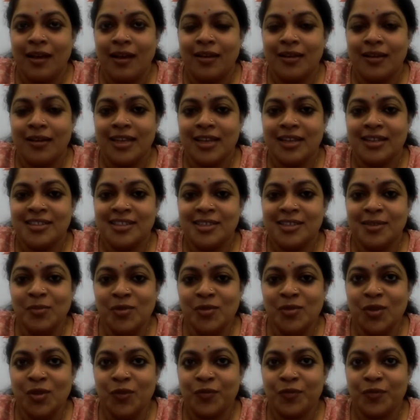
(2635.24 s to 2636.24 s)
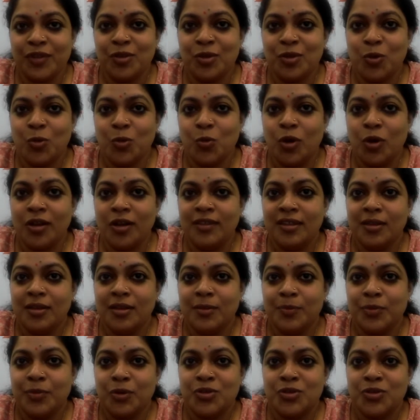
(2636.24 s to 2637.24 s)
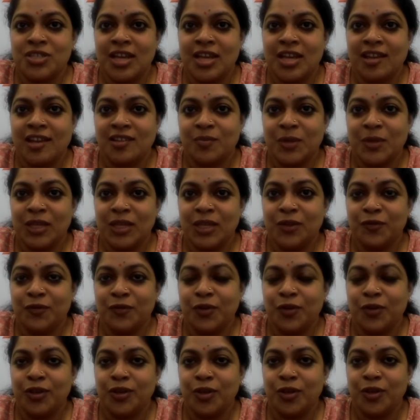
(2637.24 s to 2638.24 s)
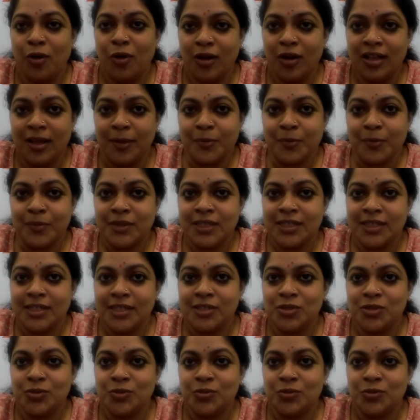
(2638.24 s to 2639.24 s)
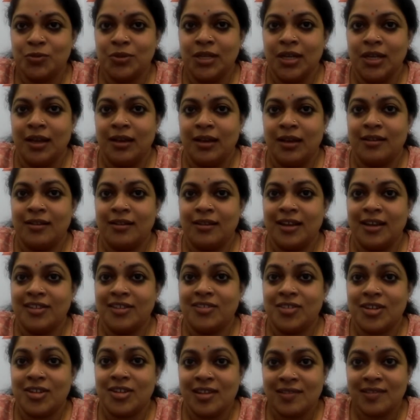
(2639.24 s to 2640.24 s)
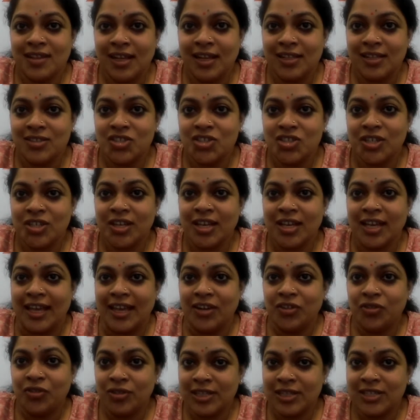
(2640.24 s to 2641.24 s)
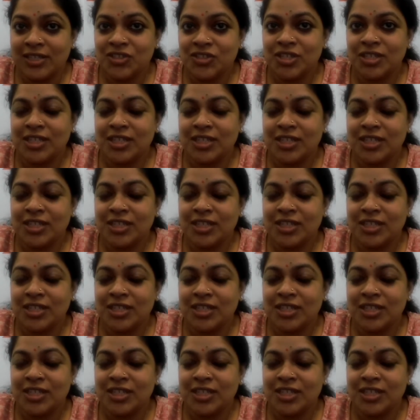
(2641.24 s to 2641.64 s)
In terms of, what the approach has been for your company to address culture and religion in